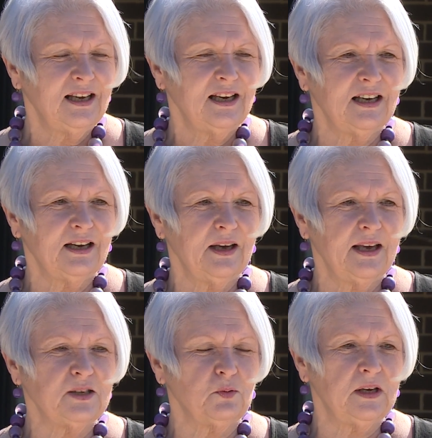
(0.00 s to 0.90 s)

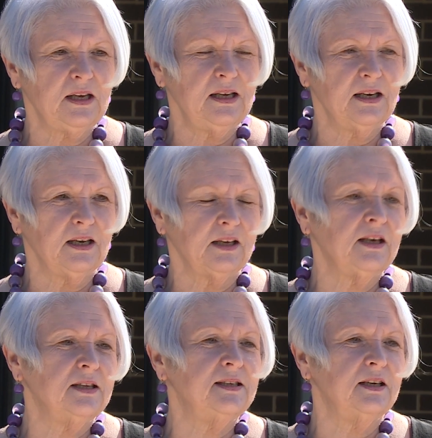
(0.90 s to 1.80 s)
as we
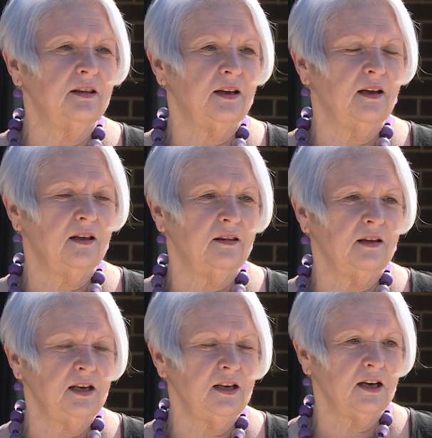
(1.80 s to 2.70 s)
consider
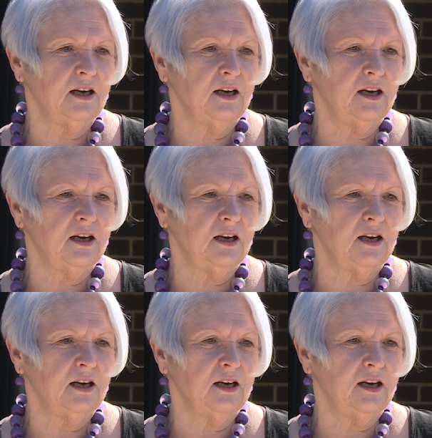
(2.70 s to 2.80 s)
the